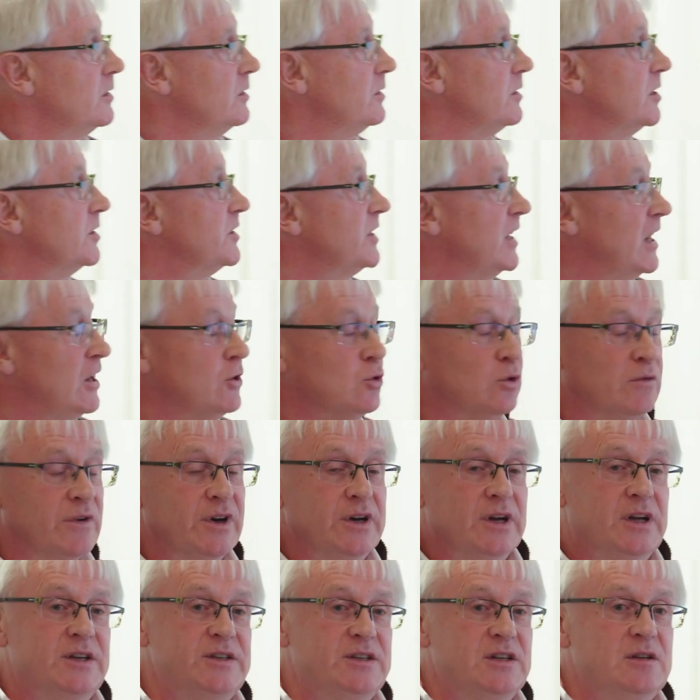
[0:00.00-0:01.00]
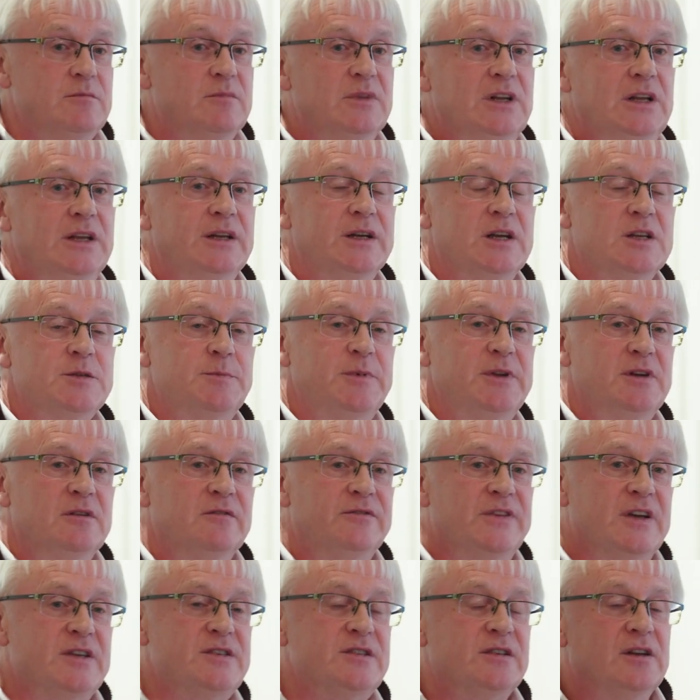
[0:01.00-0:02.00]
To date, over 19 million has been
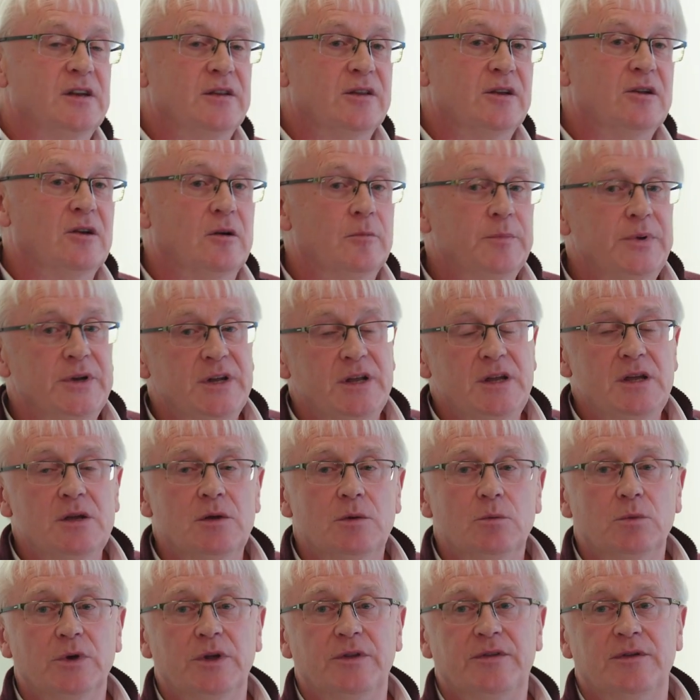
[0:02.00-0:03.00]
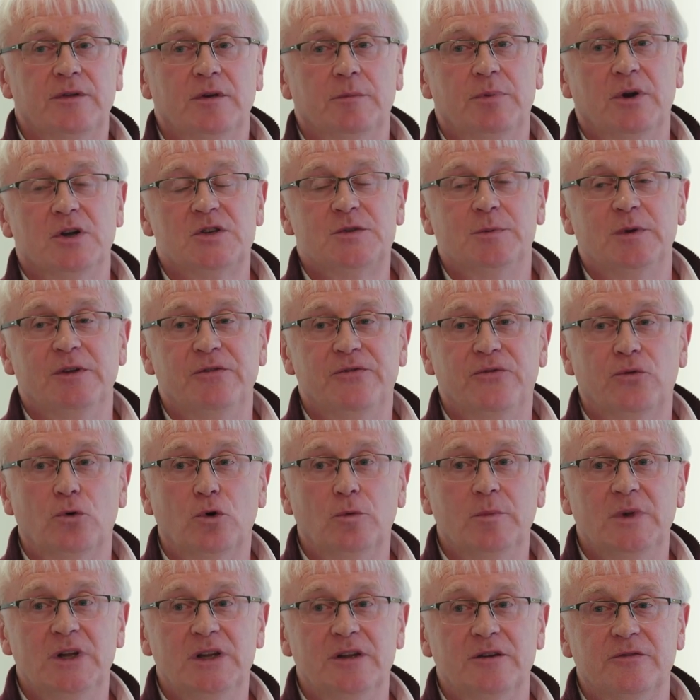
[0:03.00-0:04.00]
invested in the company, with approximately 4
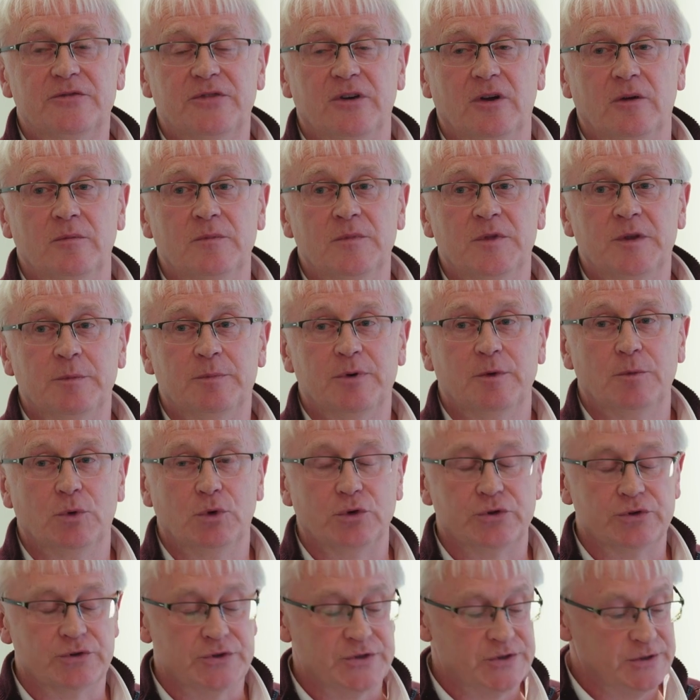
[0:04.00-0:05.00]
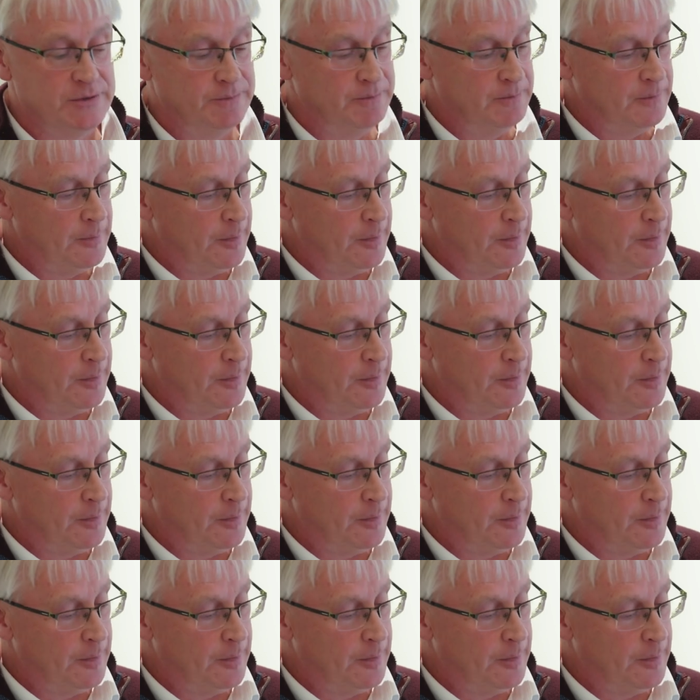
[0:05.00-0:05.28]
million from the promoters.